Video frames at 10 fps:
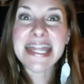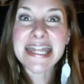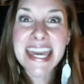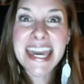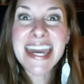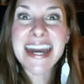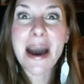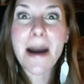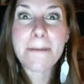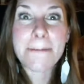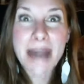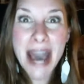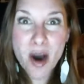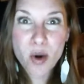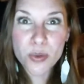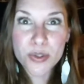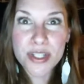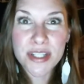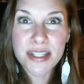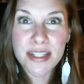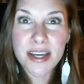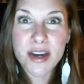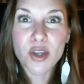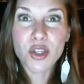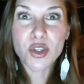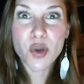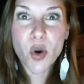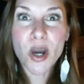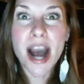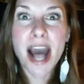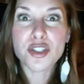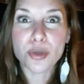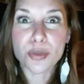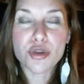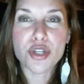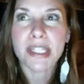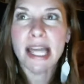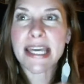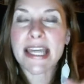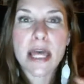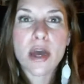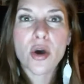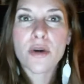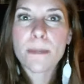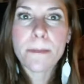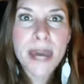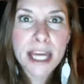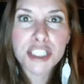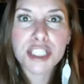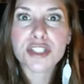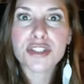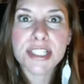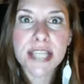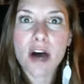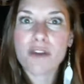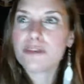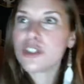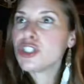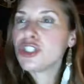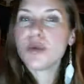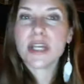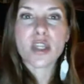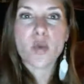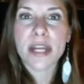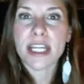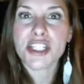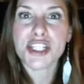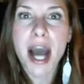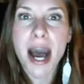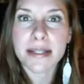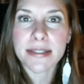Think about your contribution. Like, picture yourself shooting the winning shot.